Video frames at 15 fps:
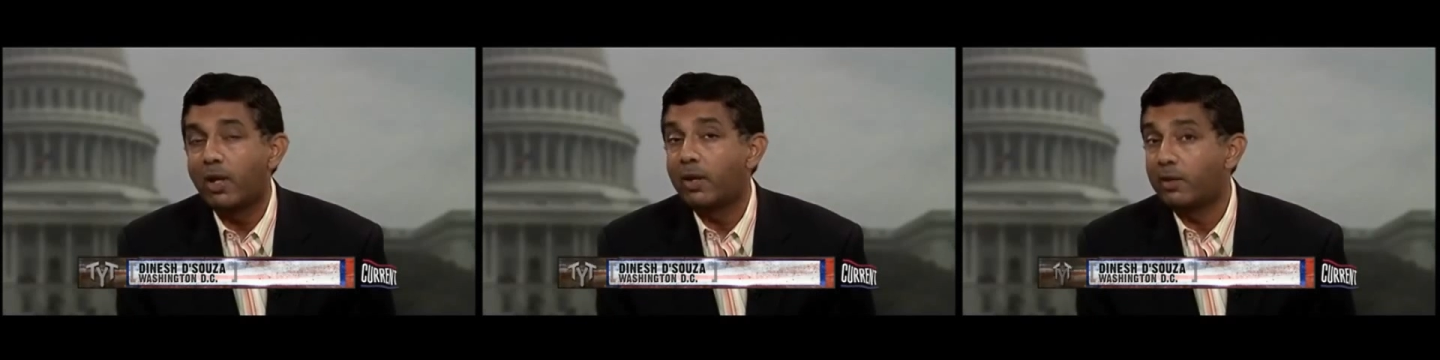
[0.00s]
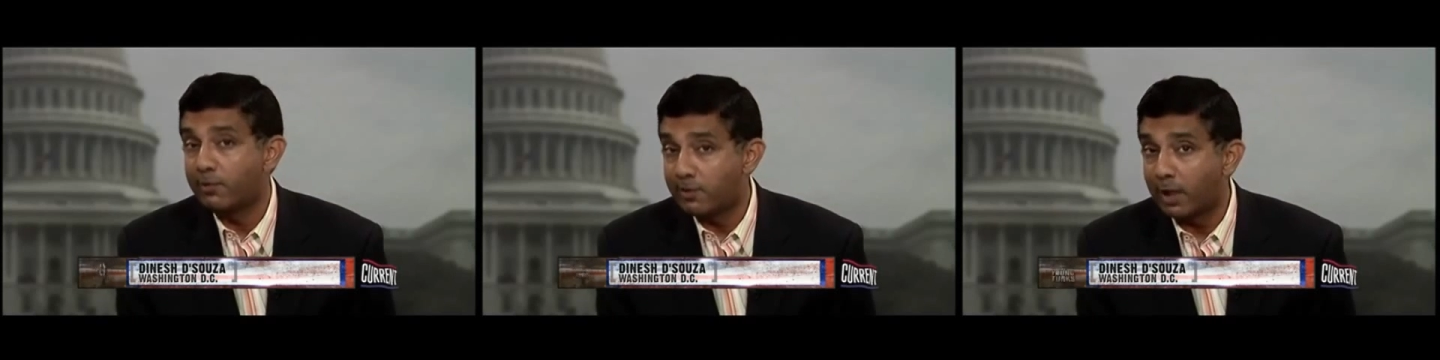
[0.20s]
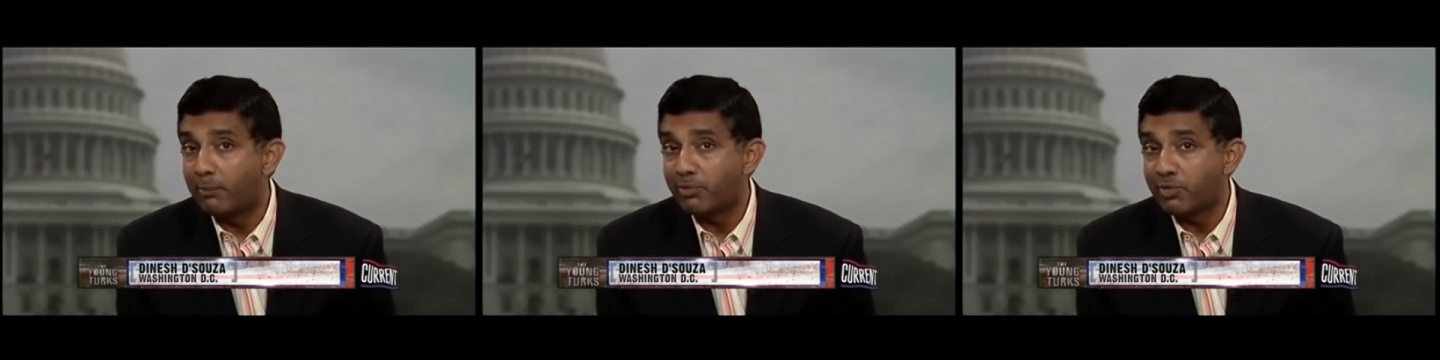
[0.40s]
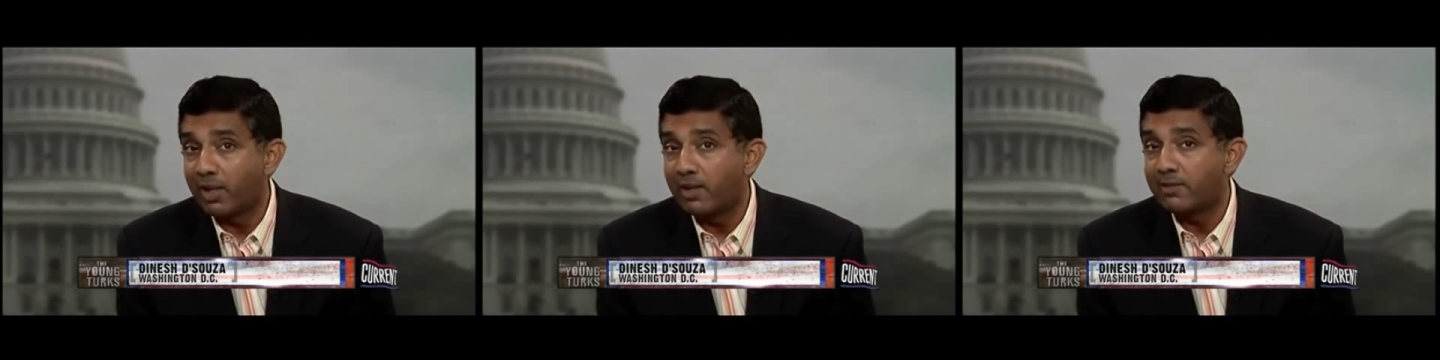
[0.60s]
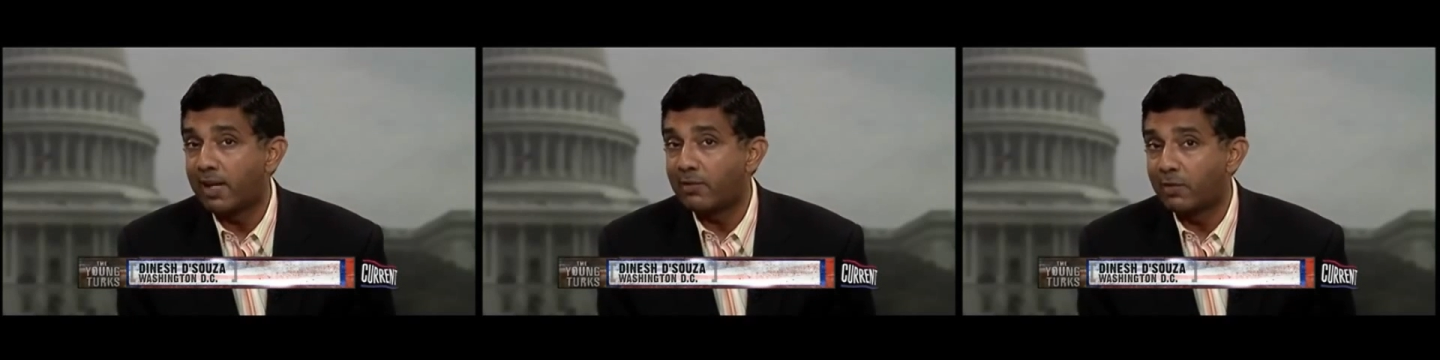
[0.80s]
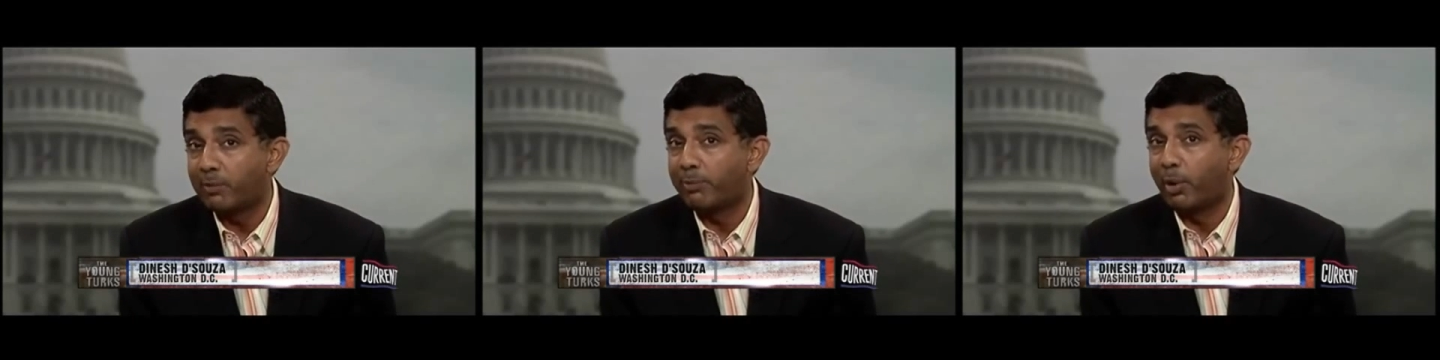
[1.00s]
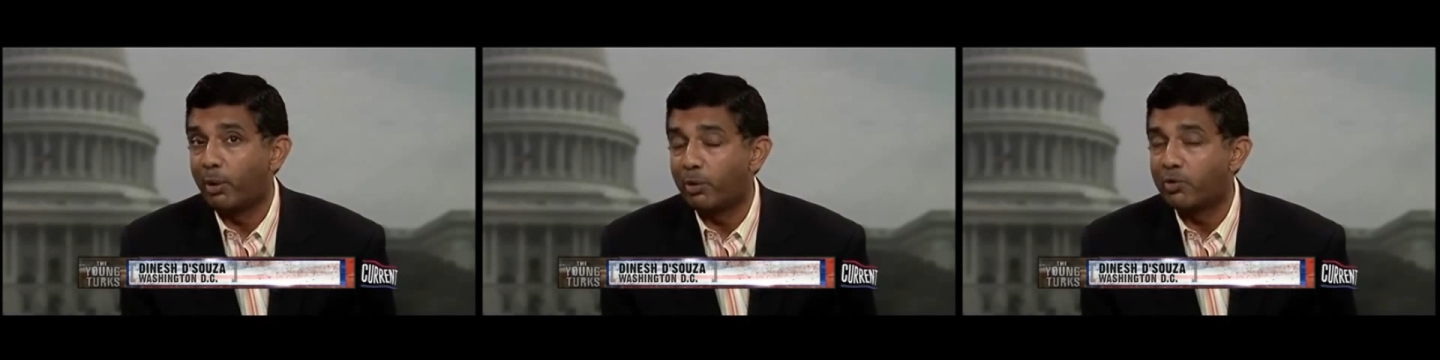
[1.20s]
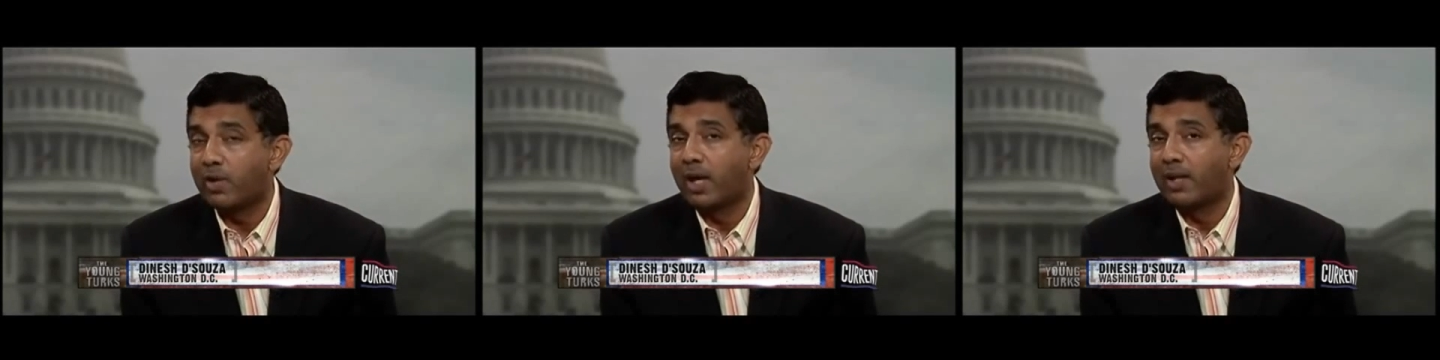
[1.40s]

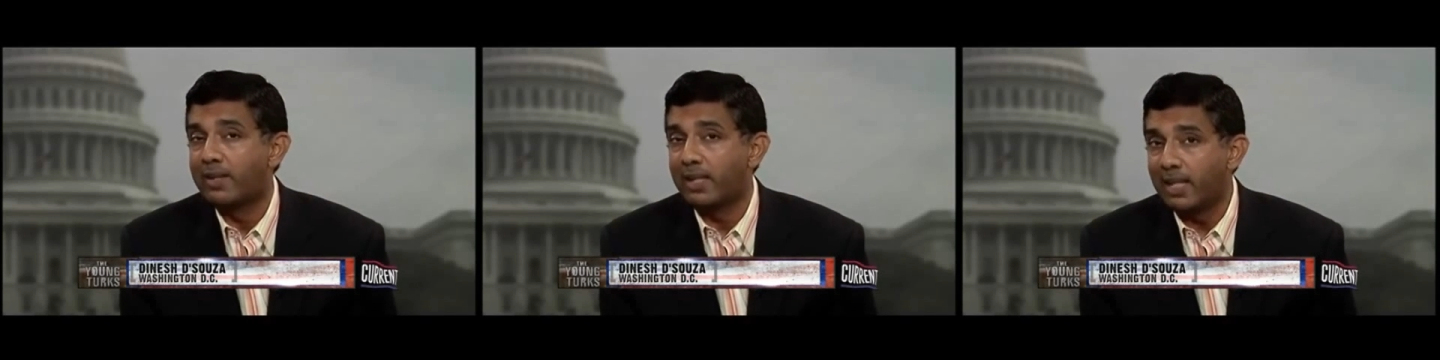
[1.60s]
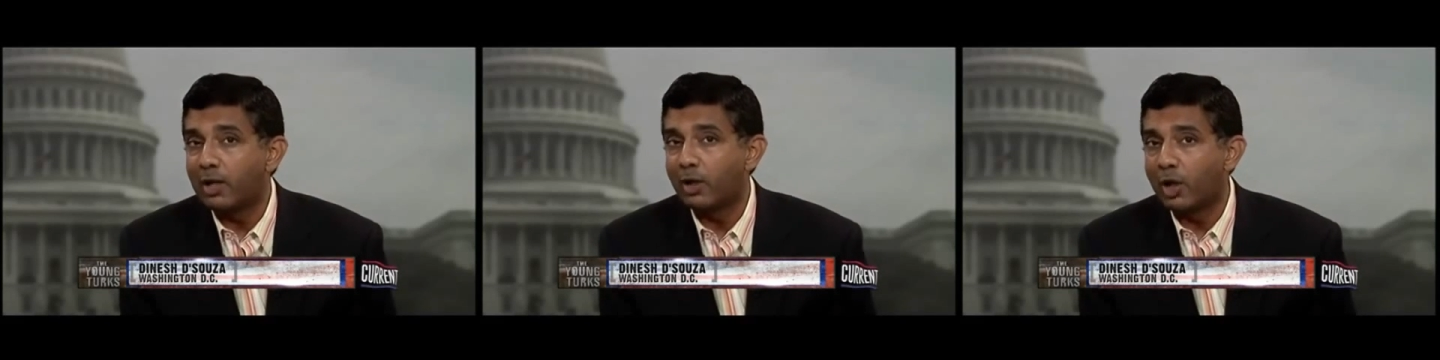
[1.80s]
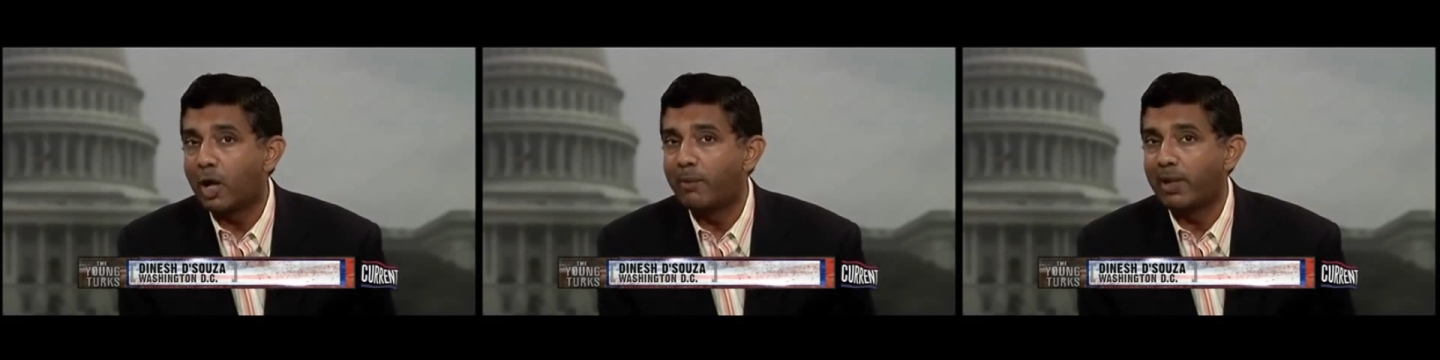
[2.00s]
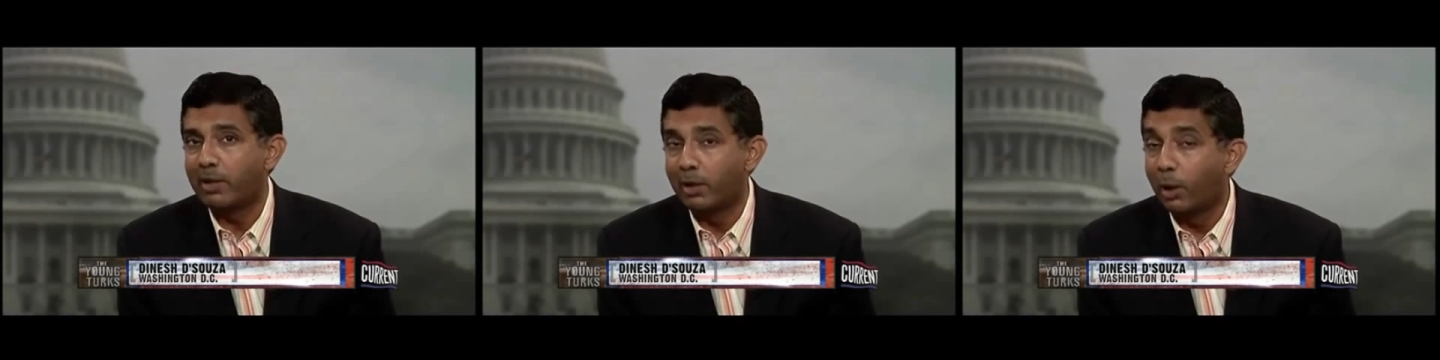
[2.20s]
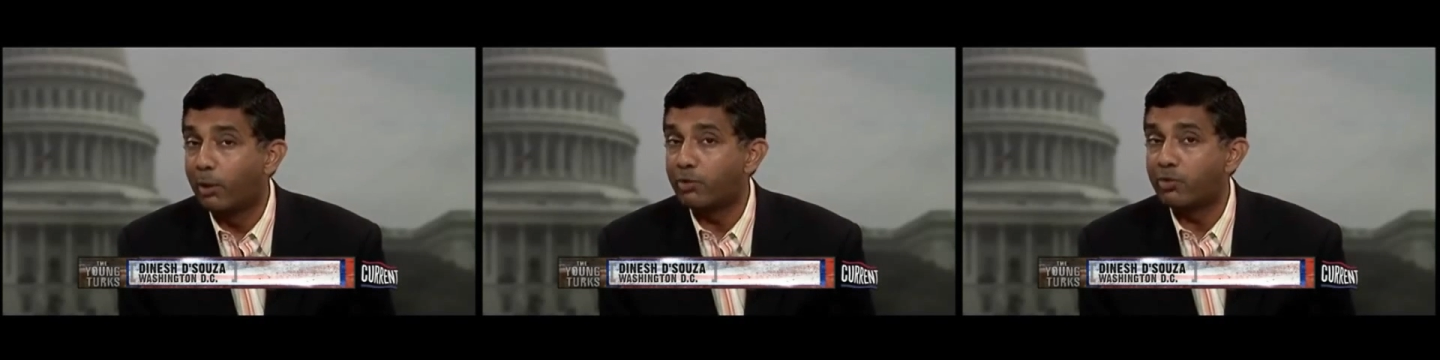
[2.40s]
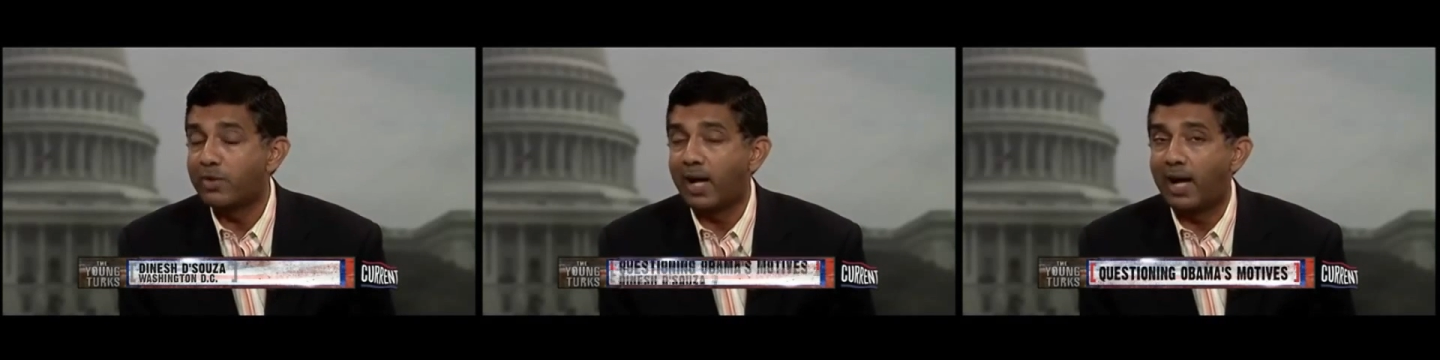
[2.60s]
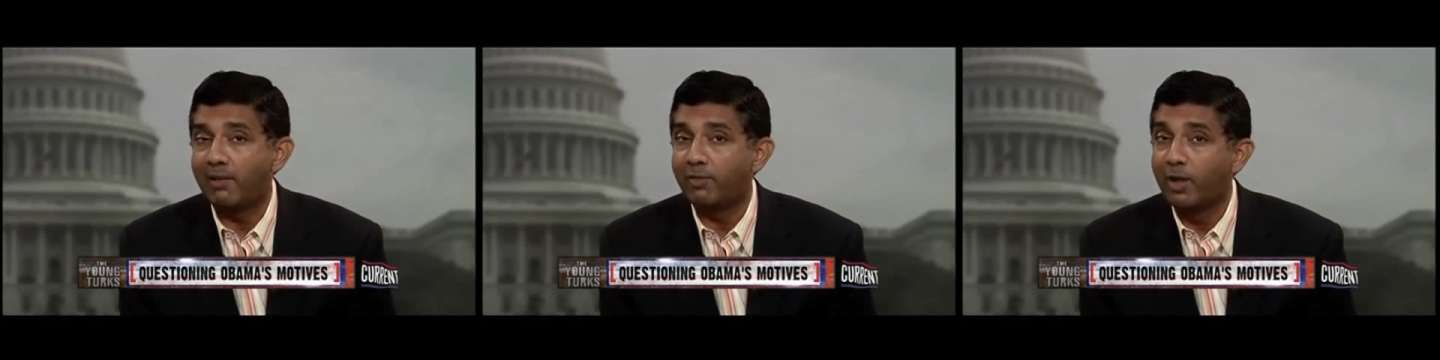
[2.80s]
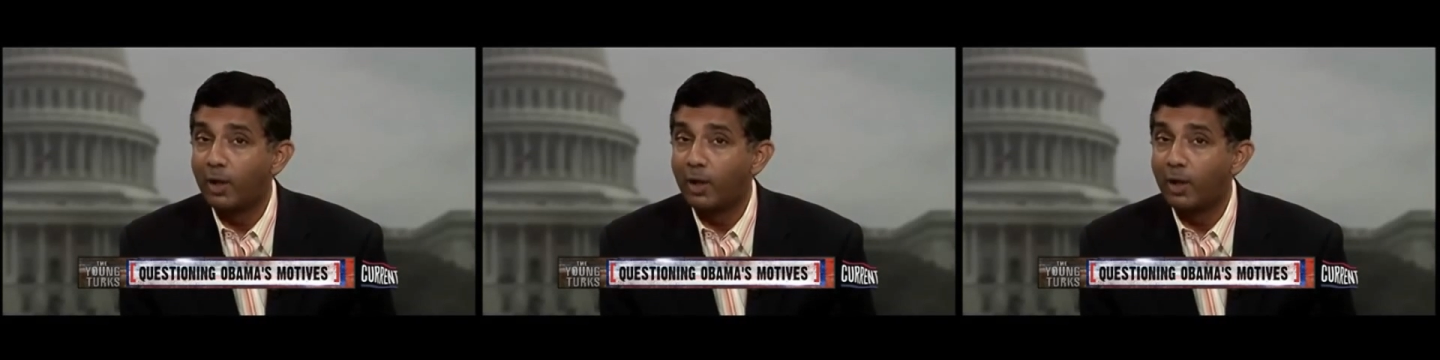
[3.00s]
the economic nosedive,